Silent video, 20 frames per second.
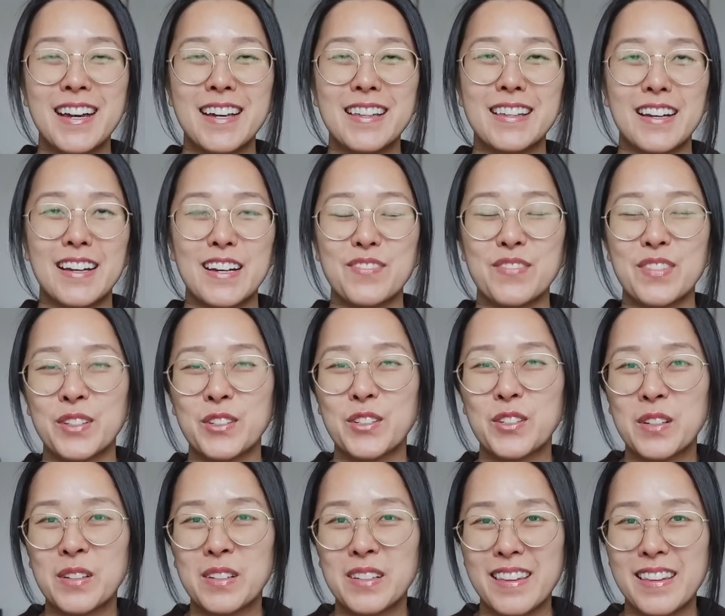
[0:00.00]
that have been
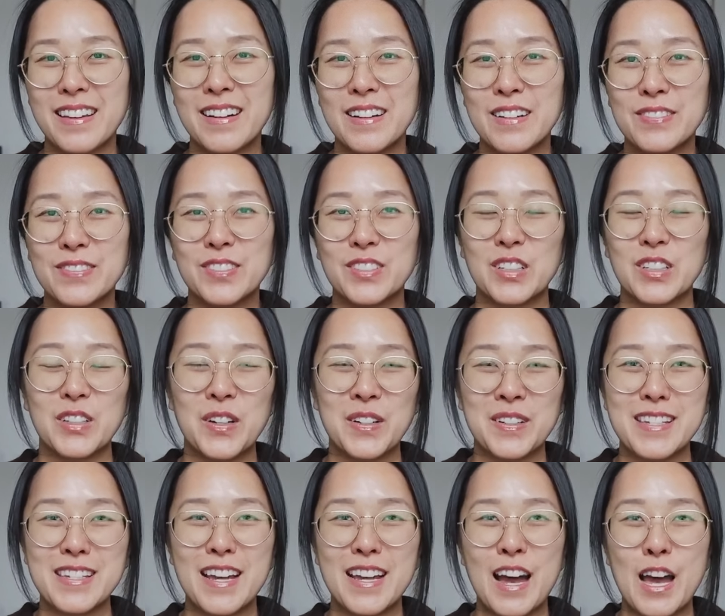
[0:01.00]
there for a long
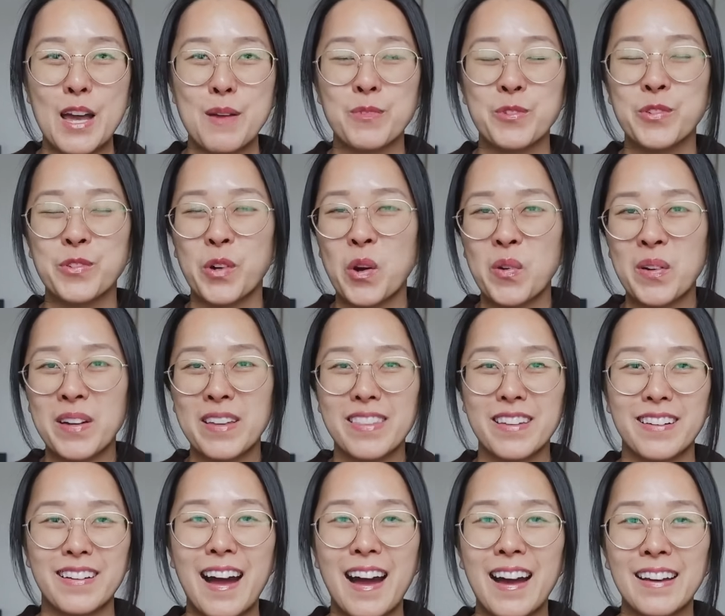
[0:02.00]
time, growing
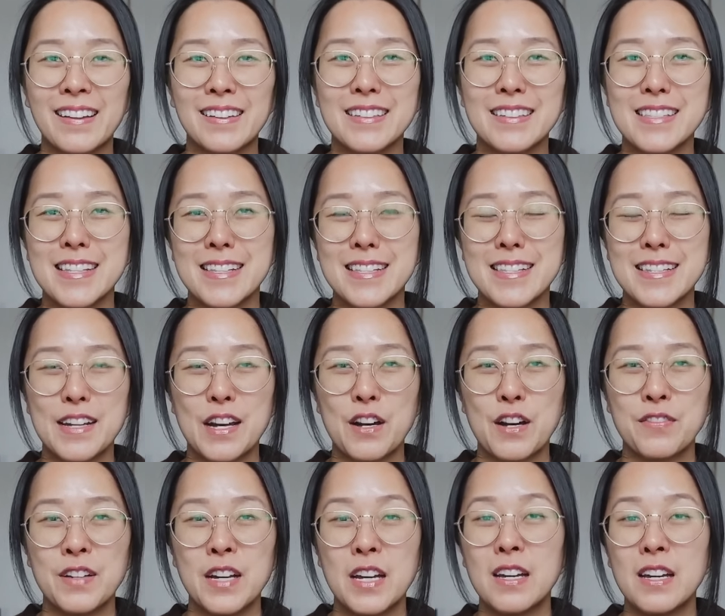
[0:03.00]
their islets and stuff.